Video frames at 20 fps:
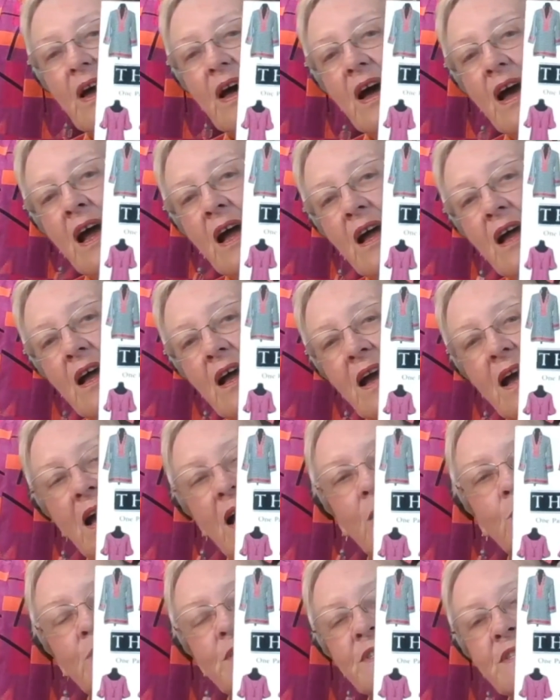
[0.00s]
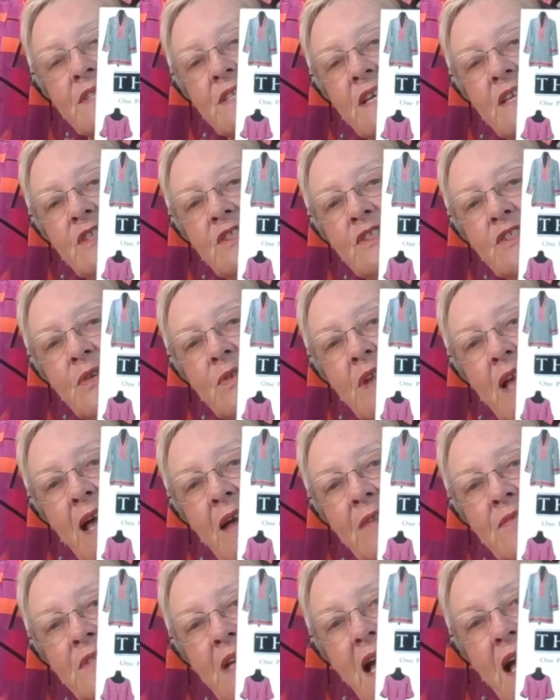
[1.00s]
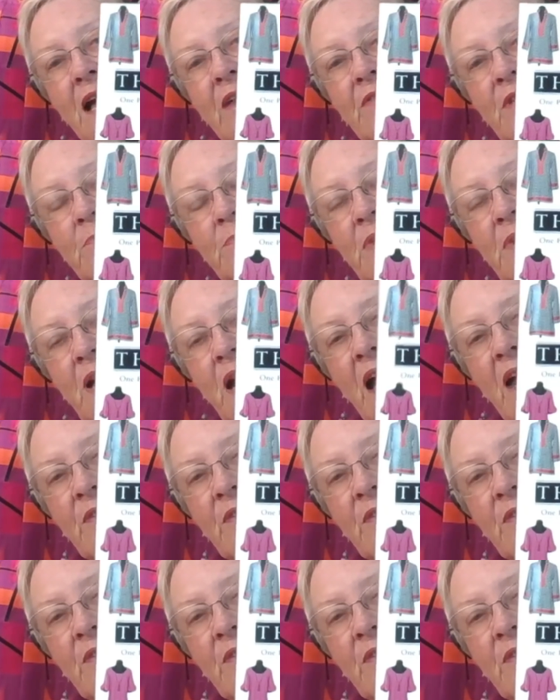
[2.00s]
I, I would say you don't have to have it, but I